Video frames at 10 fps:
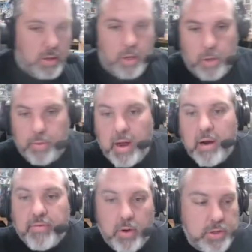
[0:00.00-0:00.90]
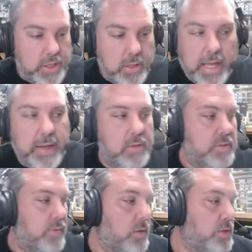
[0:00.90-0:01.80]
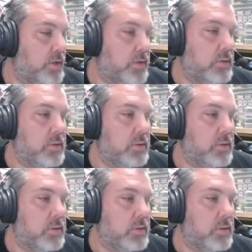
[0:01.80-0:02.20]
you know, their version, Lego's version,